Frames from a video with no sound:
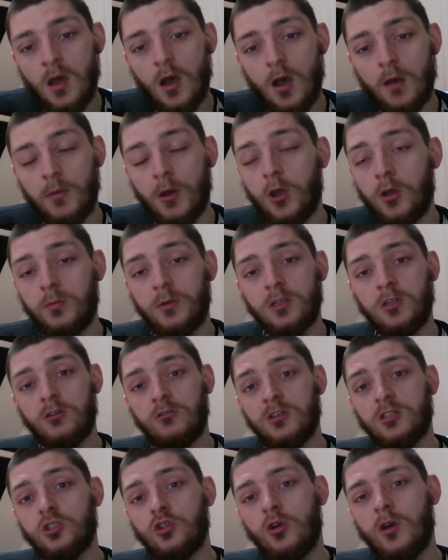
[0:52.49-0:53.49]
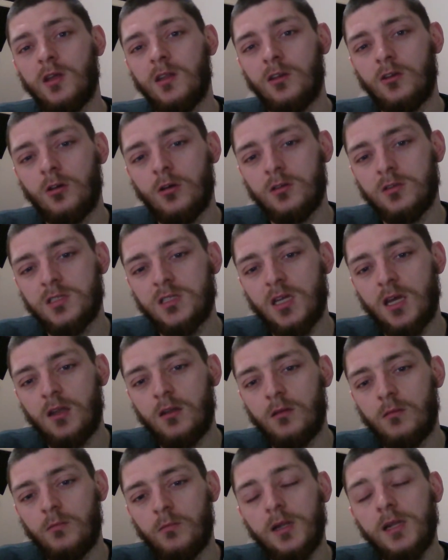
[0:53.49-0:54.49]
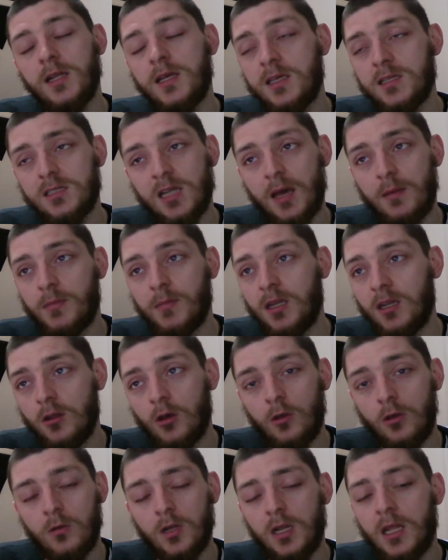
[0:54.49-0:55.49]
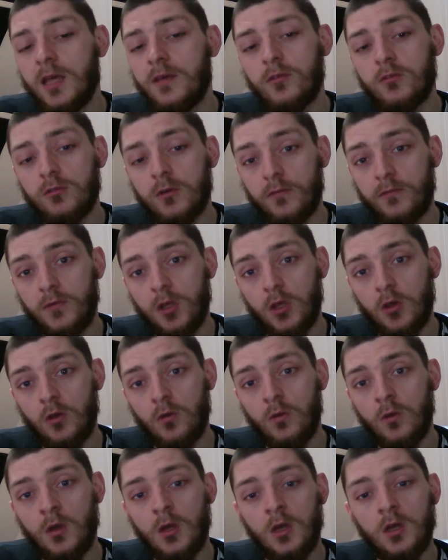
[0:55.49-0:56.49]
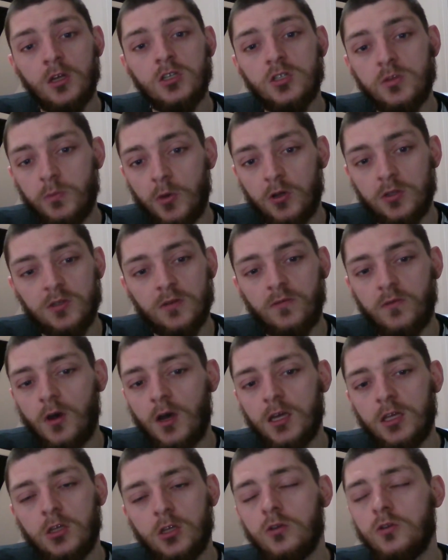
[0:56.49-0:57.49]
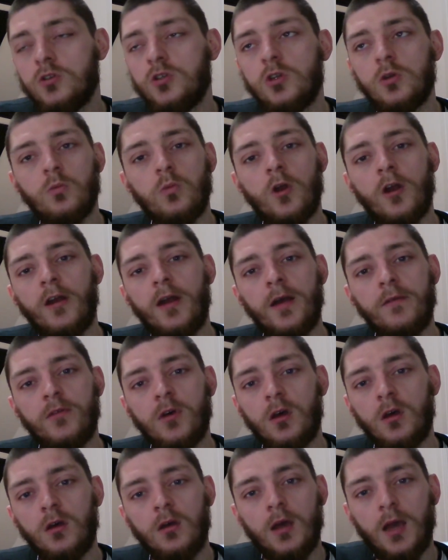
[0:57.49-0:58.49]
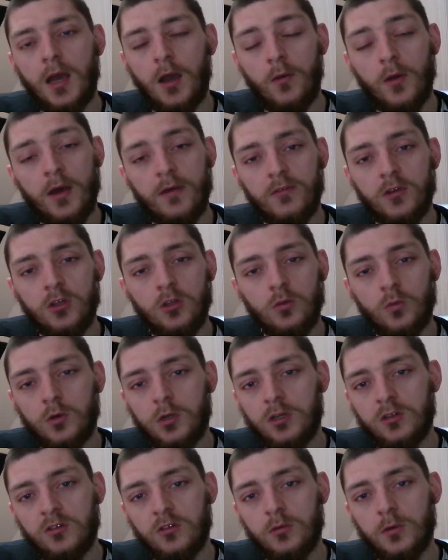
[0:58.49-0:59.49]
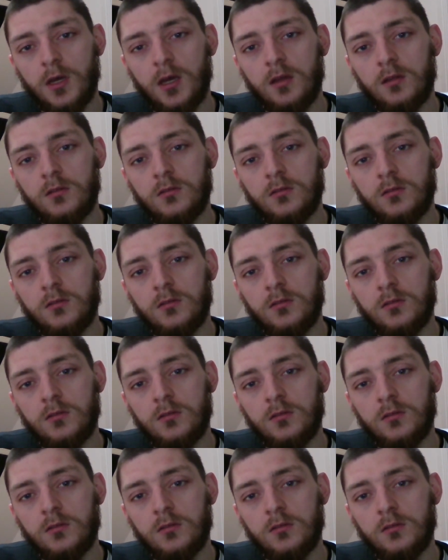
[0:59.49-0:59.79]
I'm hoping you're enjoying the content. Please let me know, leave a review, Spotify, YouTube, wherever, however you want to do it.